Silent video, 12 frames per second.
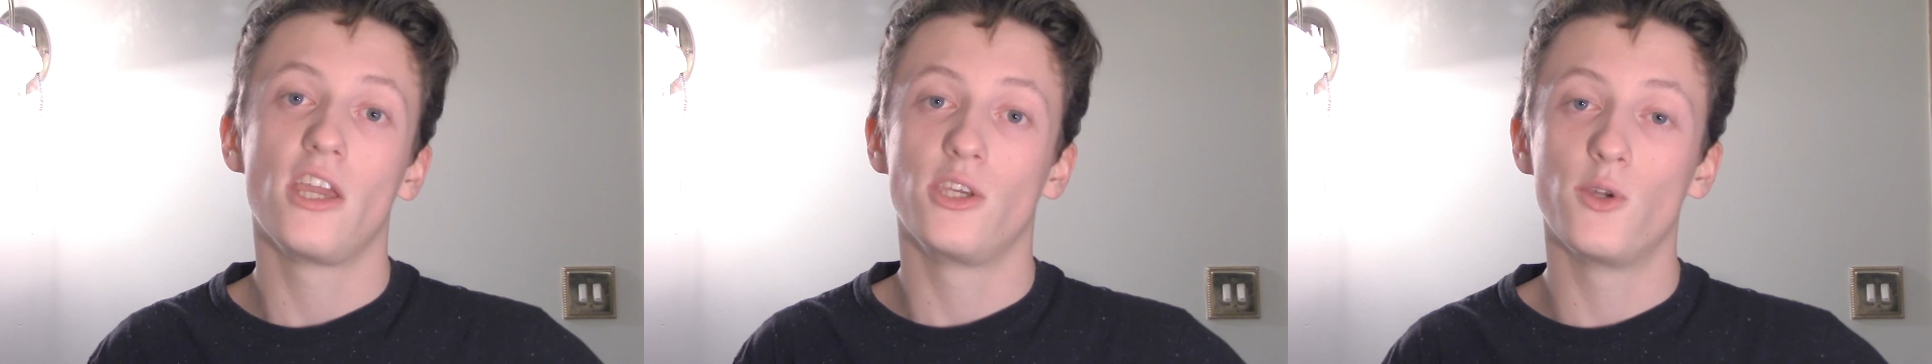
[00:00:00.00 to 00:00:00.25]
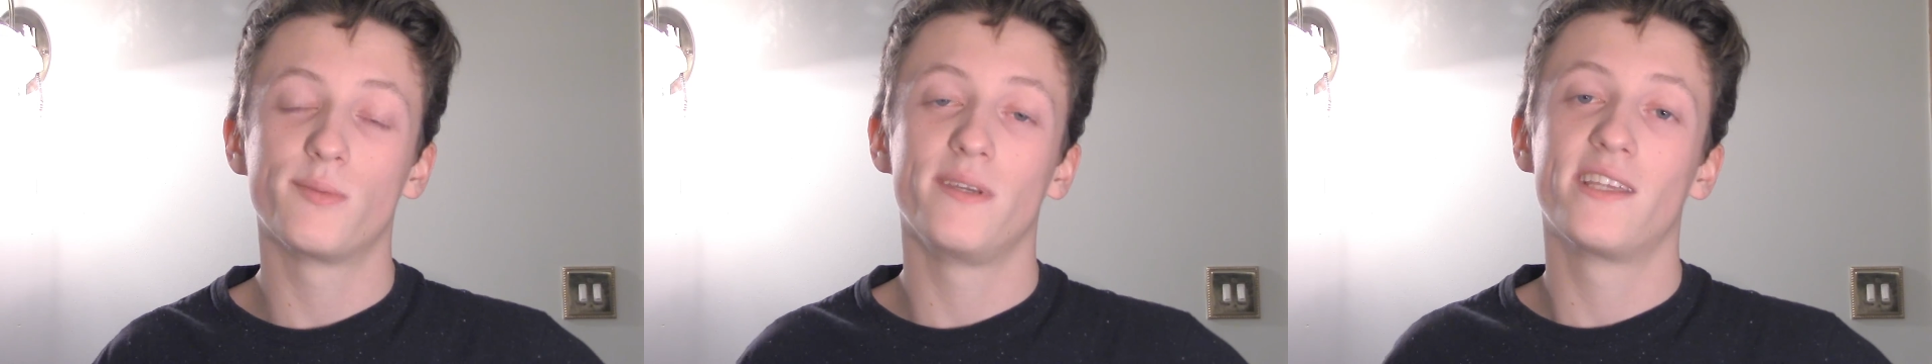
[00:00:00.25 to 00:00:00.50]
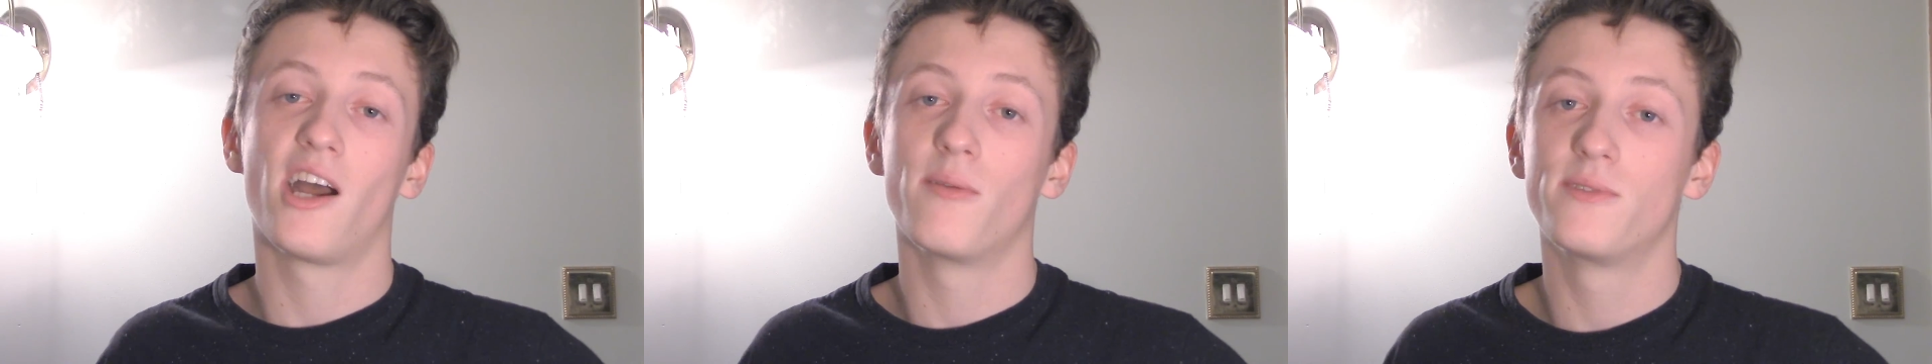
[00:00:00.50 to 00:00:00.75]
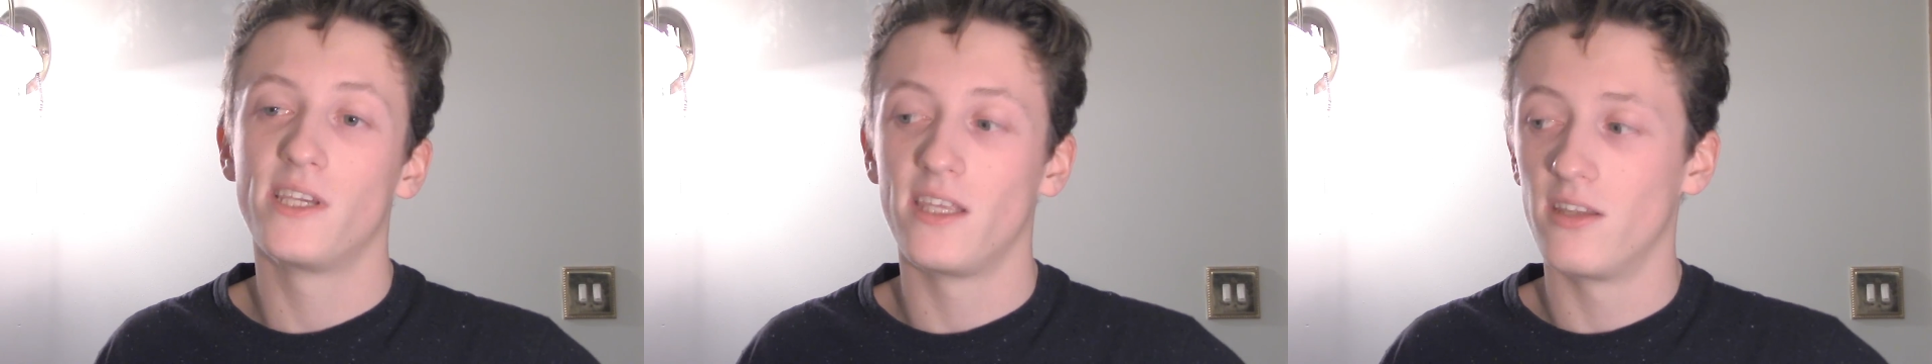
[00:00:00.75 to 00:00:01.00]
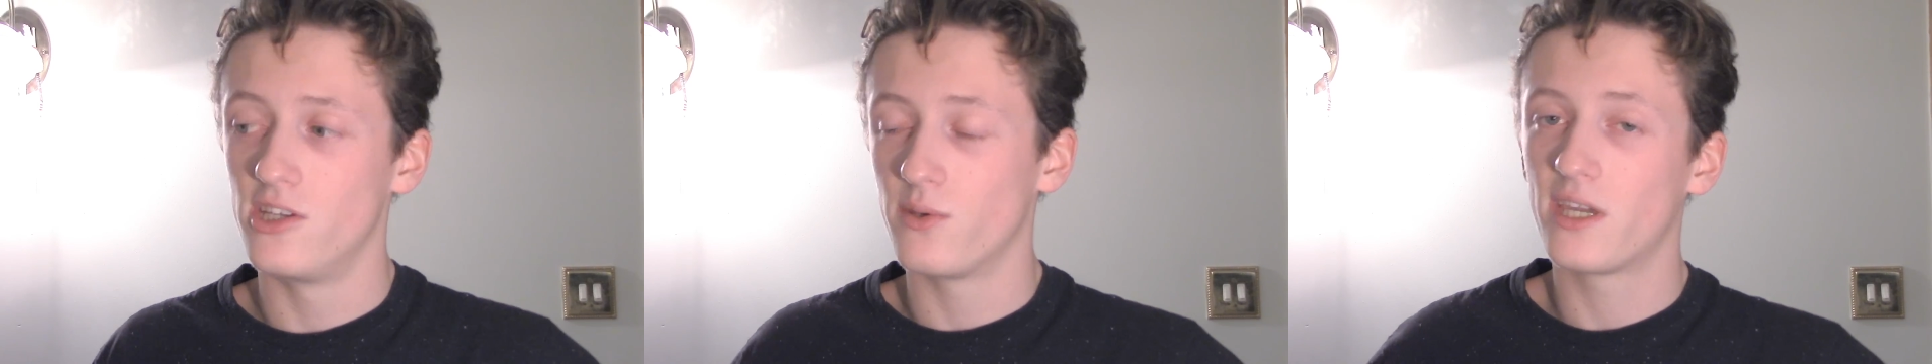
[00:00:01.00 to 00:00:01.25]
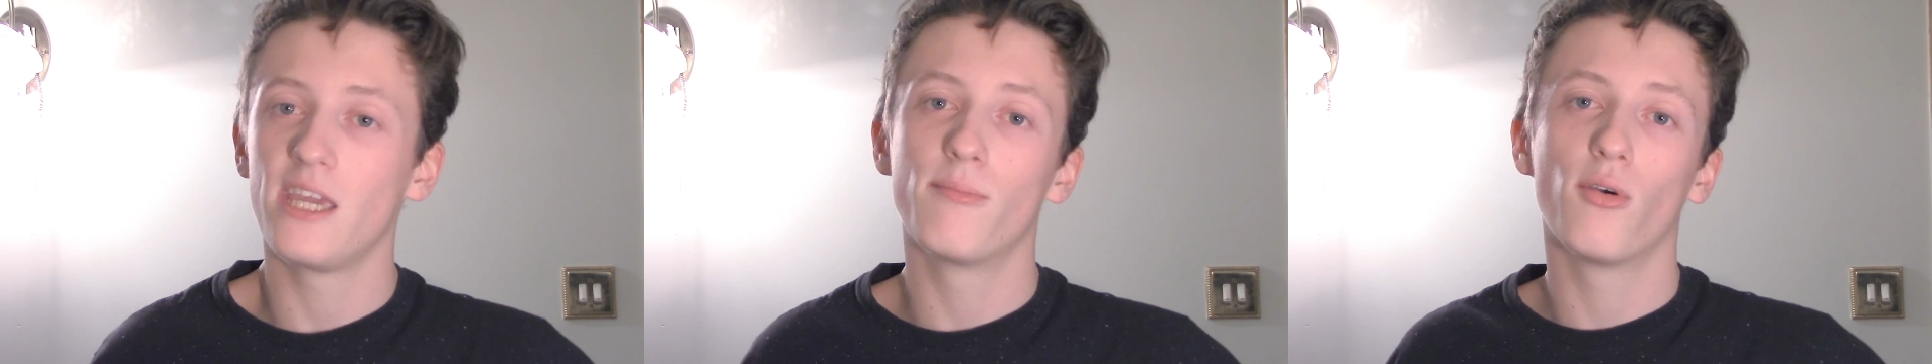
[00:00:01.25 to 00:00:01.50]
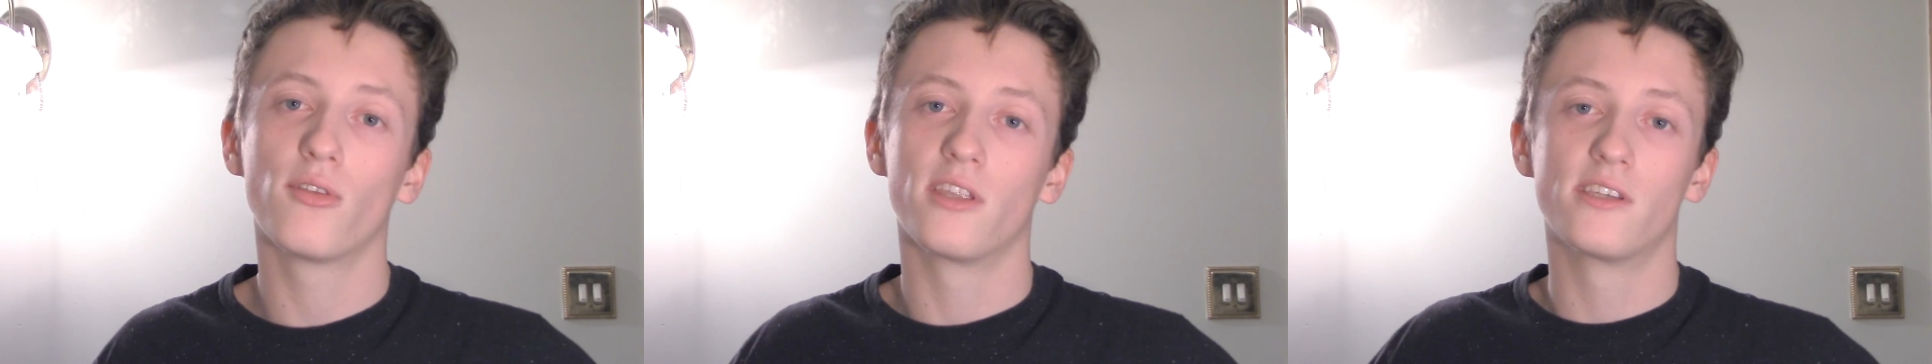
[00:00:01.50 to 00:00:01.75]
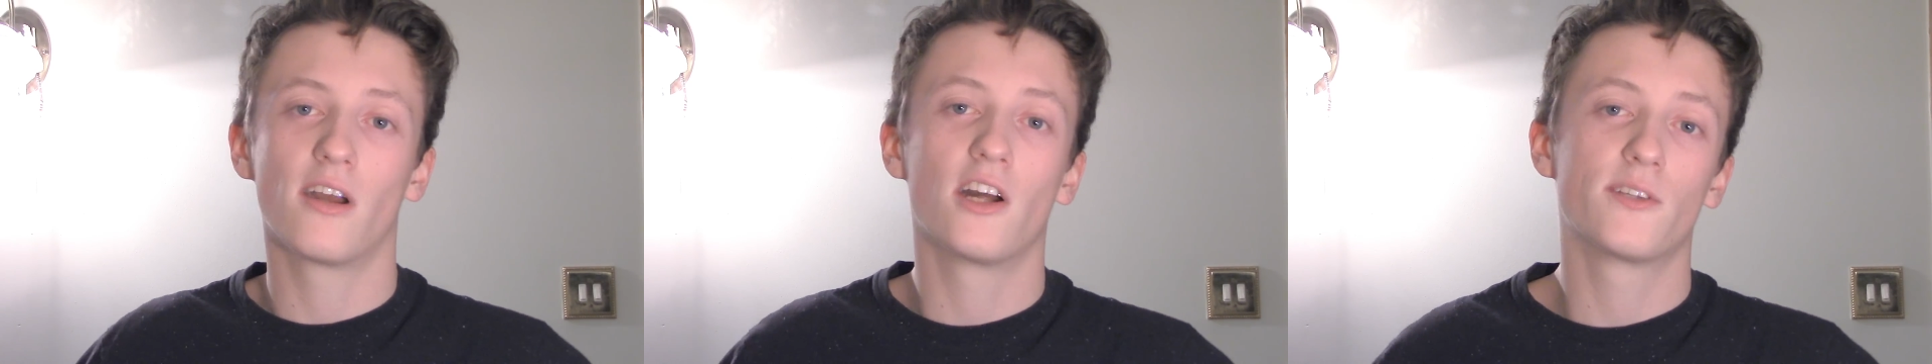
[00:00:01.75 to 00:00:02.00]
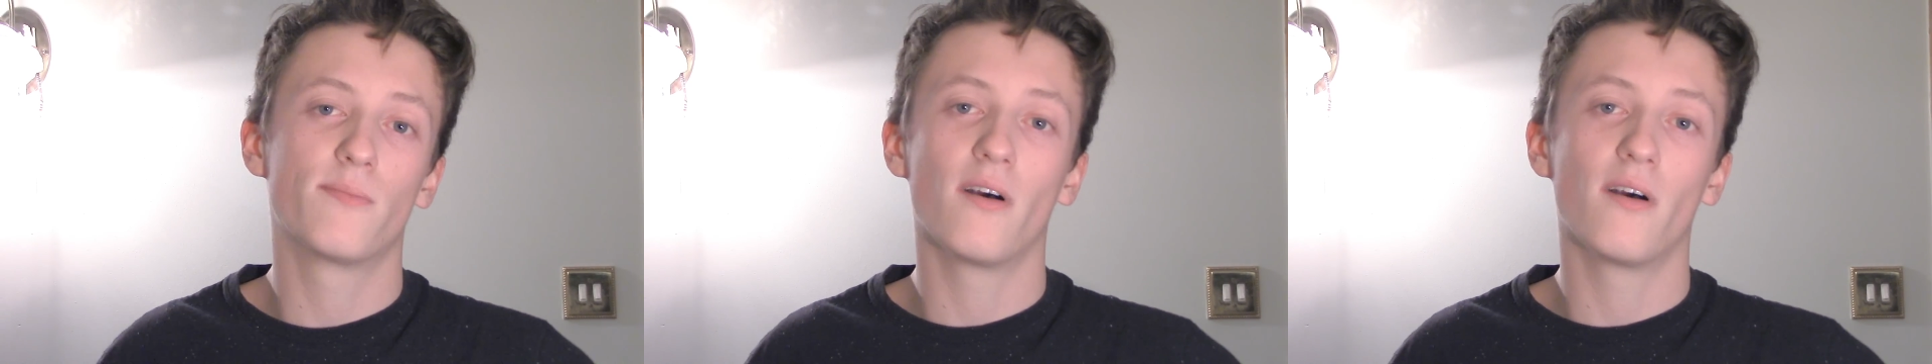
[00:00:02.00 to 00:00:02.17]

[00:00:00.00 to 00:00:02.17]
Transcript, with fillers: U S B Type-C, the new keyboard, the touch